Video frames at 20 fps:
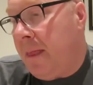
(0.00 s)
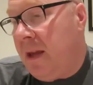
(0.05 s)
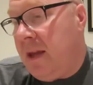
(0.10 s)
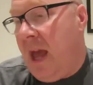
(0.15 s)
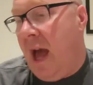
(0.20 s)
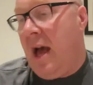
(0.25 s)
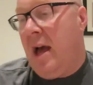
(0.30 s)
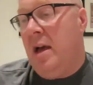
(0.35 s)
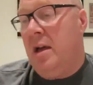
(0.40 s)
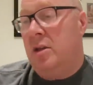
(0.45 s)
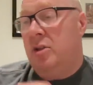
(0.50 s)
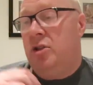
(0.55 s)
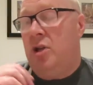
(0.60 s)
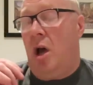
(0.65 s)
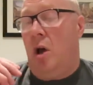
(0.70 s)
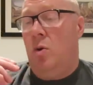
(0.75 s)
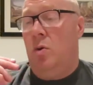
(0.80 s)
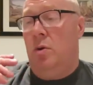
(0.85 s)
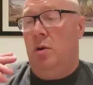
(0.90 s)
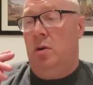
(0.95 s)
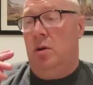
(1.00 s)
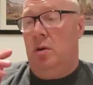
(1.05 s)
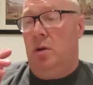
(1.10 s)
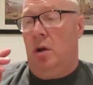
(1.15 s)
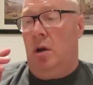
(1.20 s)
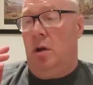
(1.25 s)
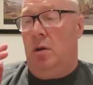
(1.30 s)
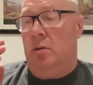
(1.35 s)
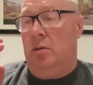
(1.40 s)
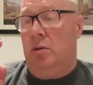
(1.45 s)
yeah, so
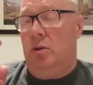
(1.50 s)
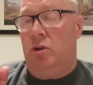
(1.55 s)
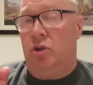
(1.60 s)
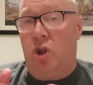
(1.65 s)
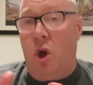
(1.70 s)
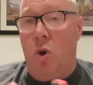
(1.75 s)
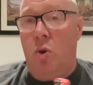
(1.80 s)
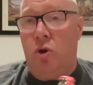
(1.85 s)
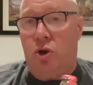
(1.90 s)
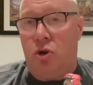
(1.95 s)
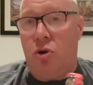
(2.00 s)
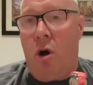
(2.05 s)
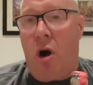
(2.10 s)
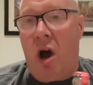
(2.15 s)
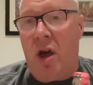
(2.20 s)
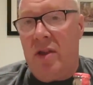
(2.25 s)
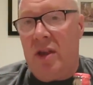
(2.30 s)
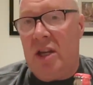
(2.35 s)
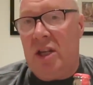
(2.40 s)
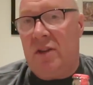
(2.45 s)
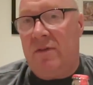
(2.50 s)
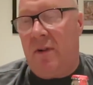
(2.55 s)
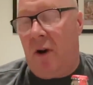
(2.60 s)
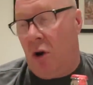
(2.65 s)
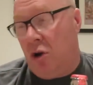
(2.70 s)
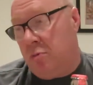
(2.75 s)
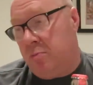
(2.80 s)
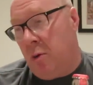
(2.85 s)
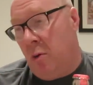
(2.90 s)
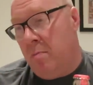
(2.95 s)
do try these, folks,